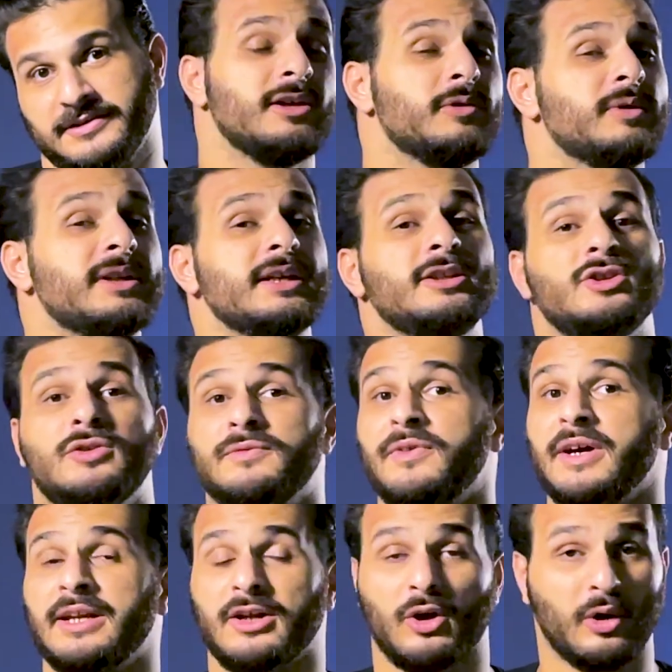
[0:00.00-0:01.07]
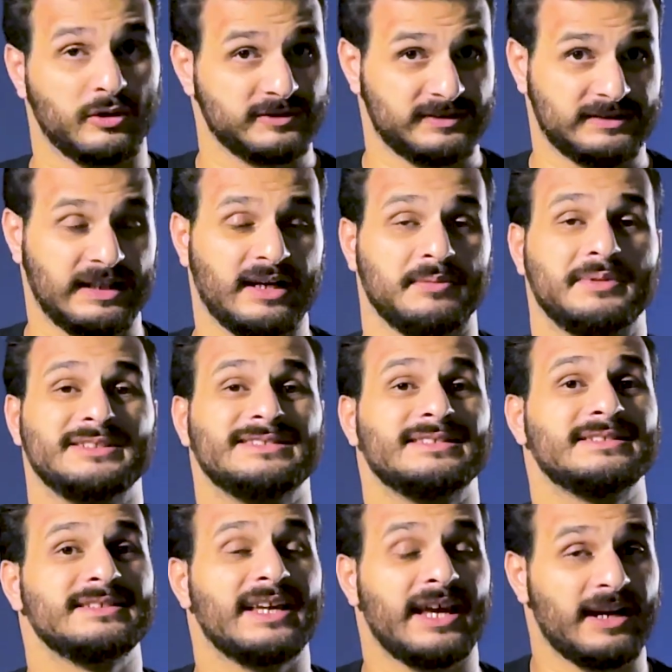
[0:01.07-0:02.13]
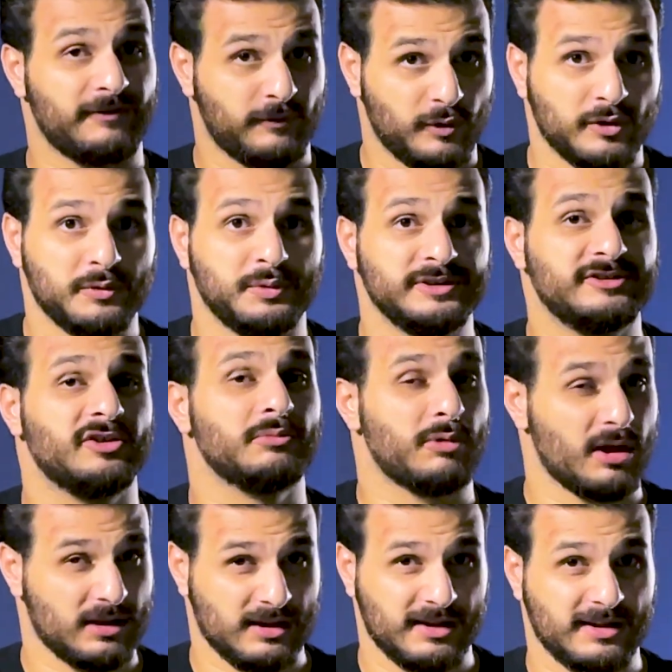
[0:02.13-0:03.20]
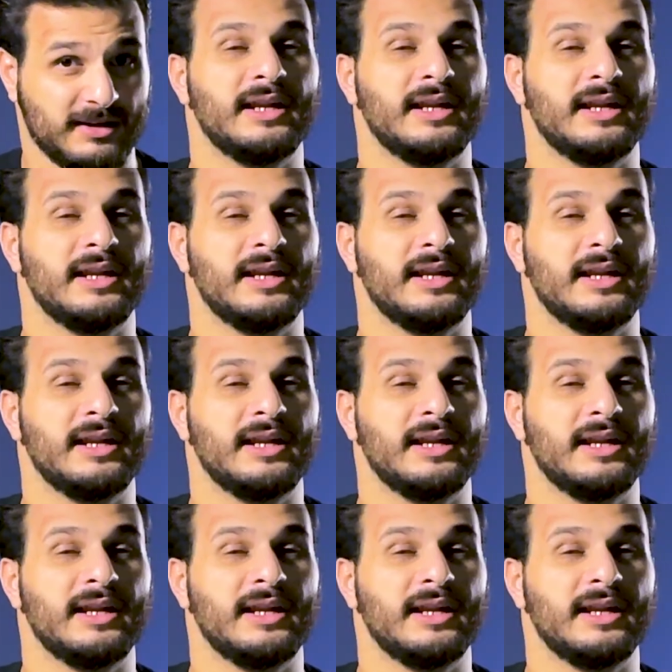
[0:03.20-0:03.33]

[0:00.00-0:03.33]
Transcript: You will need to define a cost that a business can afford with your model.